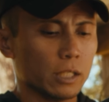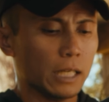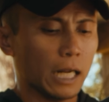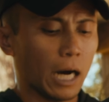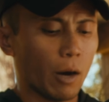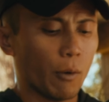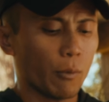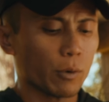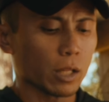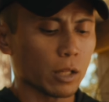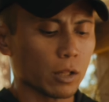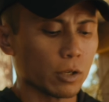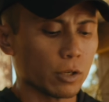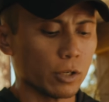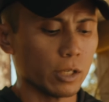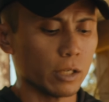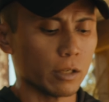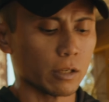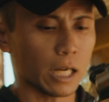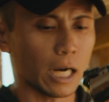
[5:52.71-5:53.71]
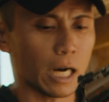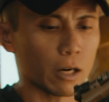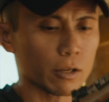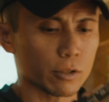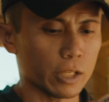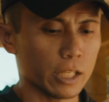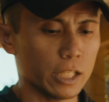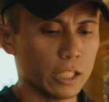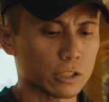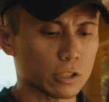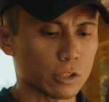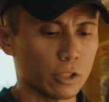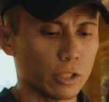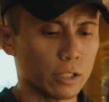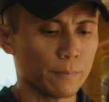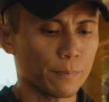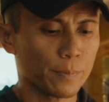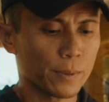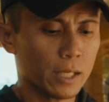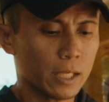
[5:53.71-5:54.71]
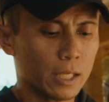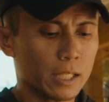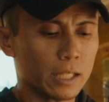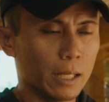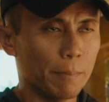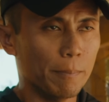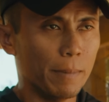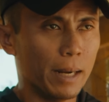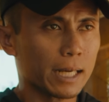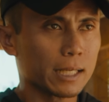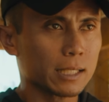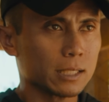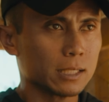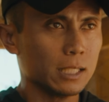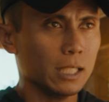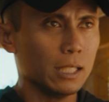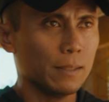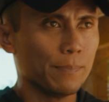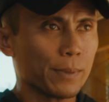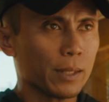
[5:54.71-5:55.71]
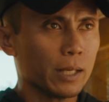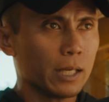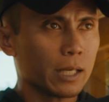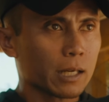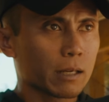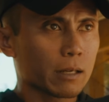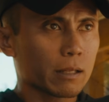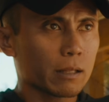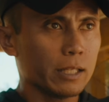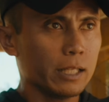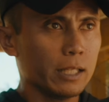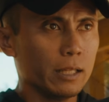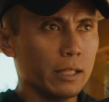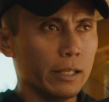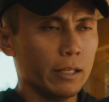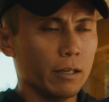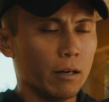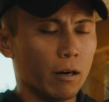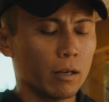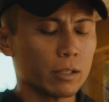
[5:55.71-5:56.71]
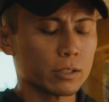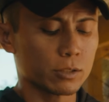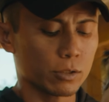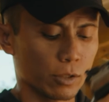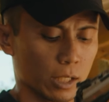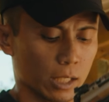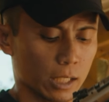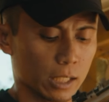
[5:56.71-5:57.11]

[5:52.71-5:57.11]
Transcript: Now I want to learn on how to insert the magazine cleanly onto the